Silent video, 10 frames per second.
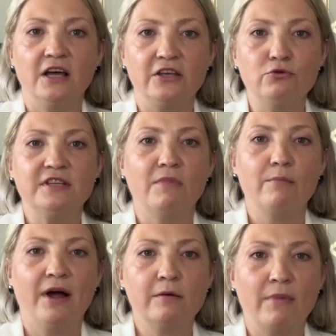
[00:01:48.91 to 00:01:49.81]
Using
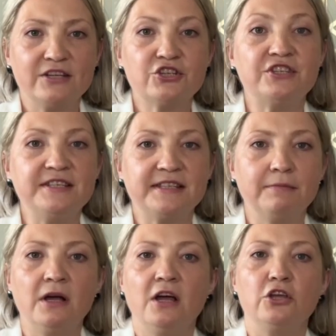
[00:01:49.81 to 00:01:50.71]
my buyer match
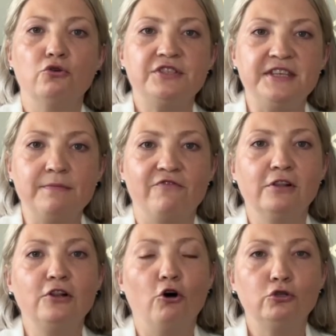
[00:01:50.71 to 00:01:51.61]
system, your team
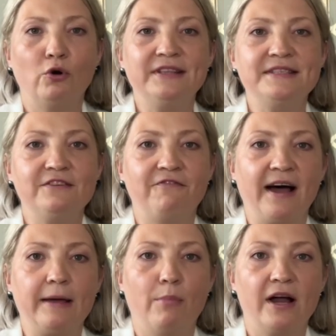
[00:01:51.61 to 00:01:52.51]
will learn to
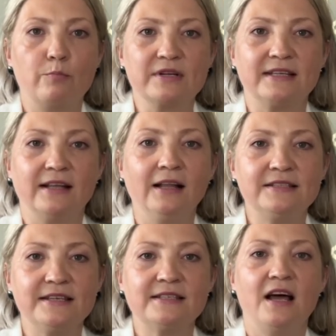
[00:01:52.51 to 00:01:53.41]
identify buyer
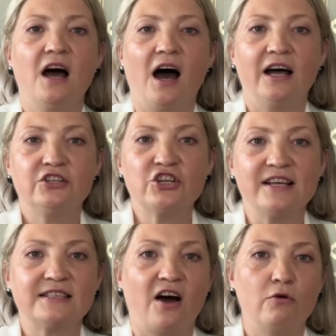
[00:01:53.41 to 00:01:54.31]
personalities,
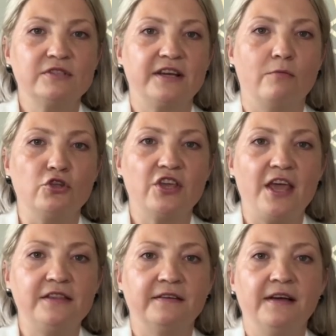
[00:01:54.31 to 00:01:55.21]
adjust how they
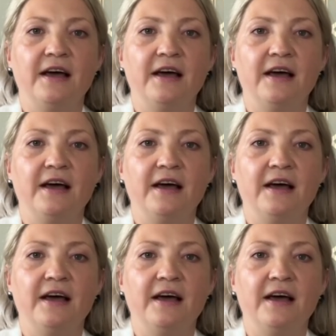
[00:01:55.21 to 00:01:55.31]
communicate,